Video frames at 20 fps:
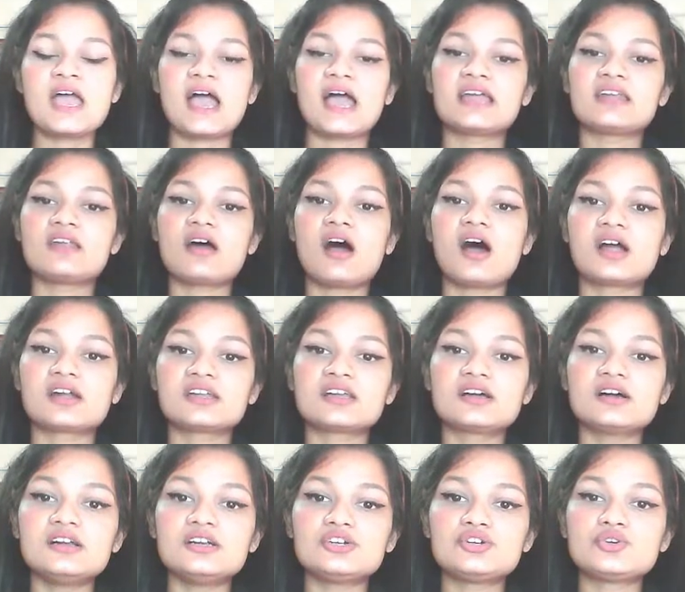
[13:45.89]
and
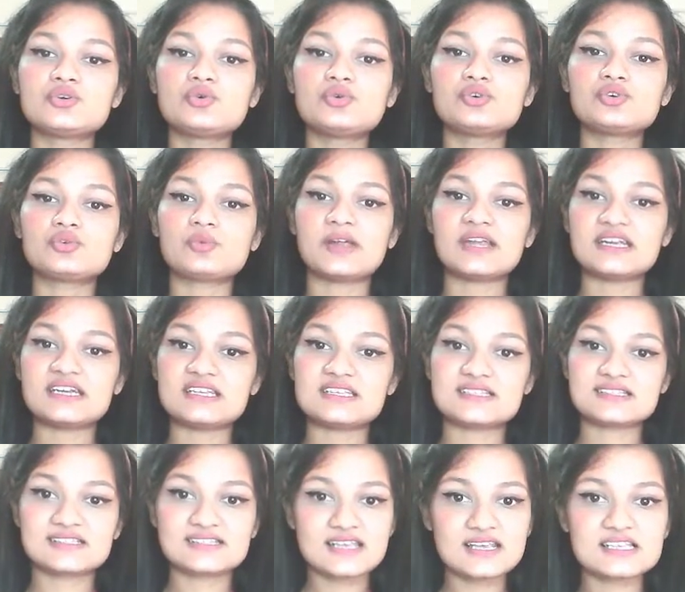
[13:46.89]
Article
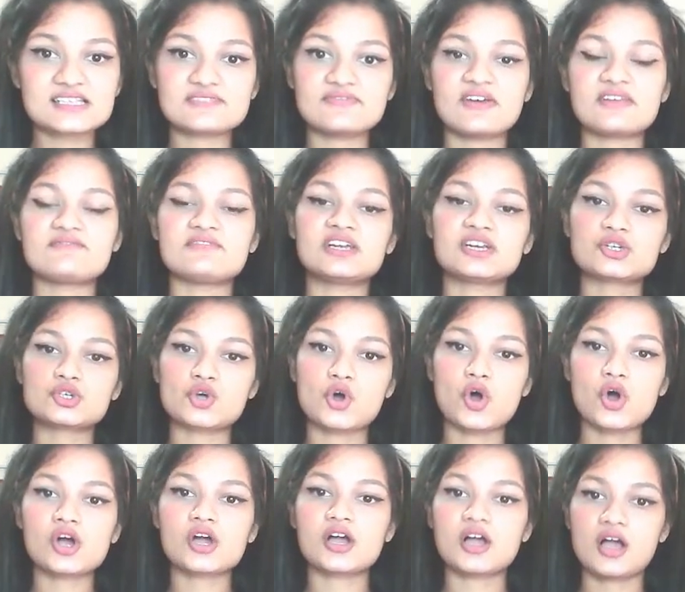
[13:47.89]
226 when we
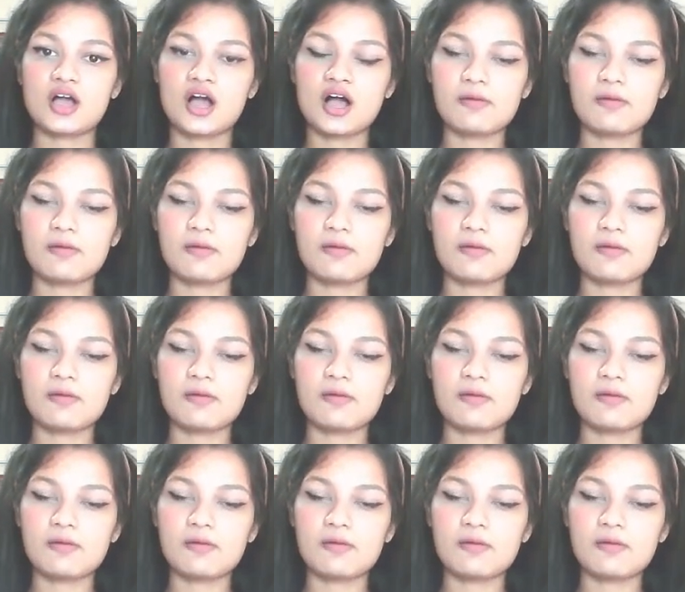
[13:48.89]
talk